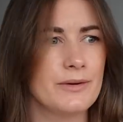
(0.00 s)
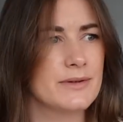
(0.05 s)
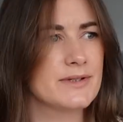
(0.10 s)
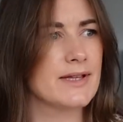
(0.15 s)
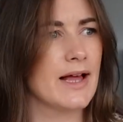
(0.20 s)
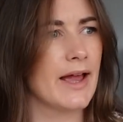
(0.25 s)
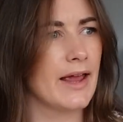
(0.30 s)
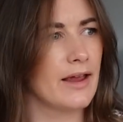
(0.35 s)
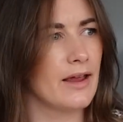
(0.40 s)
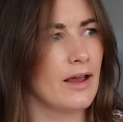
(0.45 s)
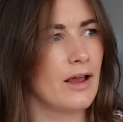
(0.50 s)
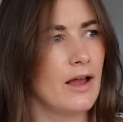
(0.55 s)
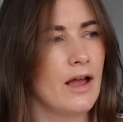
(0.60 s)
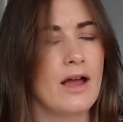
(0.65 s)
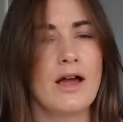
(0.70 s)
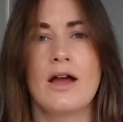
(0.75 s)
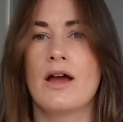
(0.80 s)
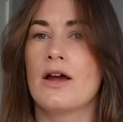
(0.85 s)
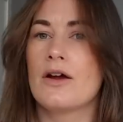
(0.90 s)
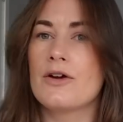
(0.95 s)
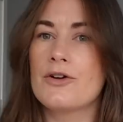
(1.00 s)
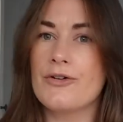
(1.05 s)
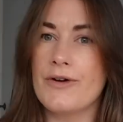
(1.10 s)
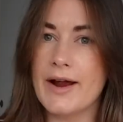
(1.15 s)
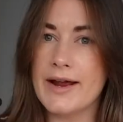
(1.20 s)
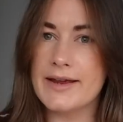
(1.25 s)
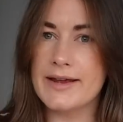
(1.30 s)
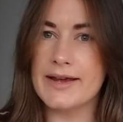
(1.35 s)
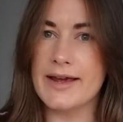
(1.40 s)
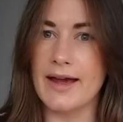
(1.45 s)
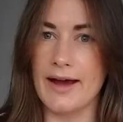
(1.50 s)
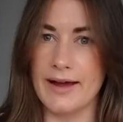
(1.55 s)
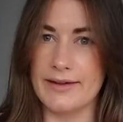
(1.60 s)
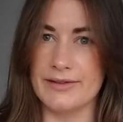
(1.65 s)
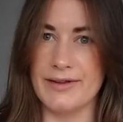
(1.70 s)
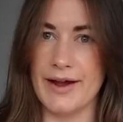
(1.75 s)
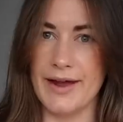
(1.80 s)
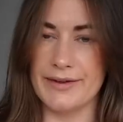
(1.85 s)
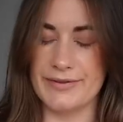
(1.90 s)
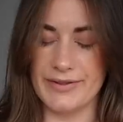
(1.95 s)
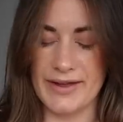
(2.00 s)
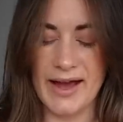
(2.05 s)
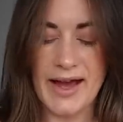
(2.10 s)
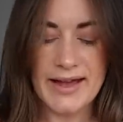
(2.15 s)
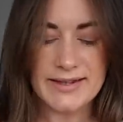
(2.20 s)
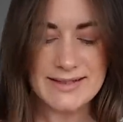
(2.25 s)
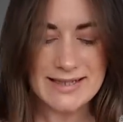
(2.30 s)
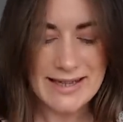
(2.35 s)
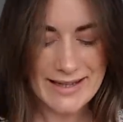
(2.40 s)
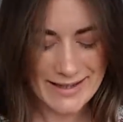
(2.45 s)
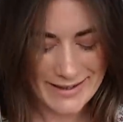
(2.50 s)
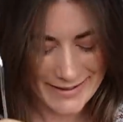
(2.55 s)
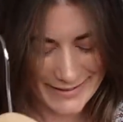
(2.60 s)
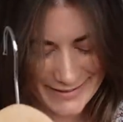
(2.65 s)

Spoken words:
was like, crikey, I like that.